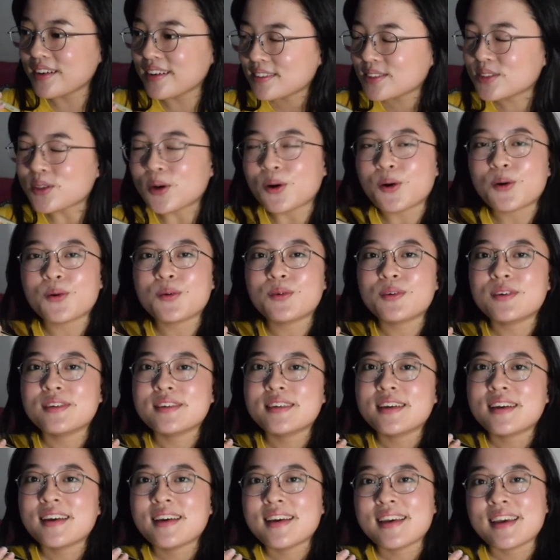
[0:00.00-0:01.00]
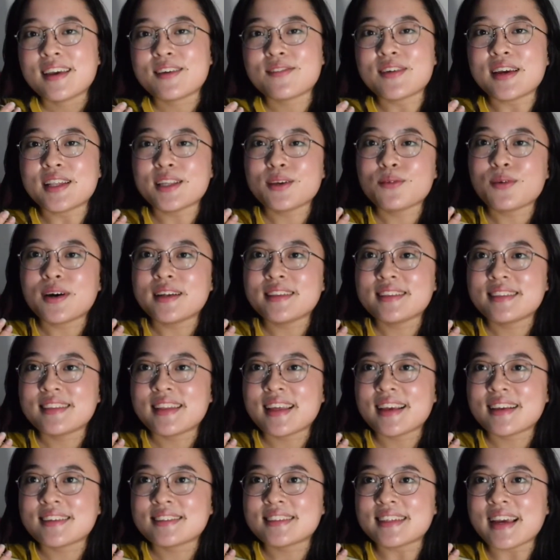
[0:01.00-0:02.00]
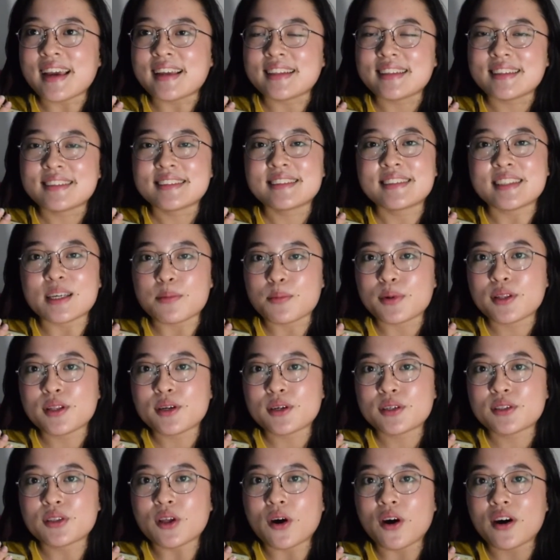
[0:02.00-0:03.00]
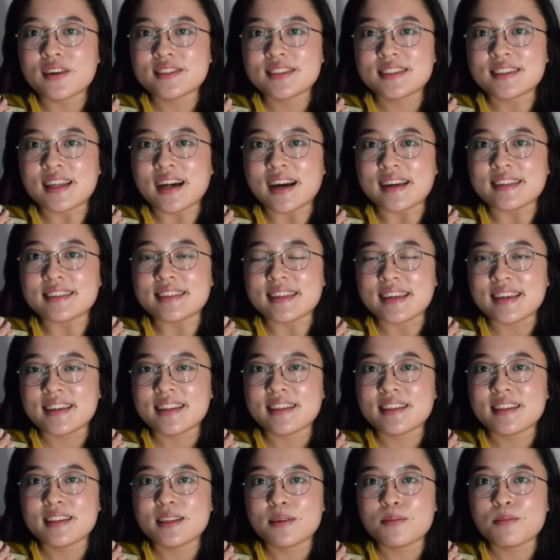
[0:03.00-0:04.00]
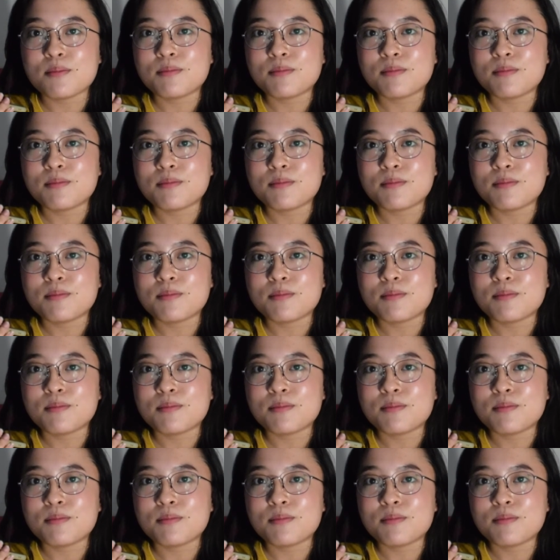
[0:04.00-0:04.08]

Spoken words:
So if anyone thinks any similar thoughts that I did,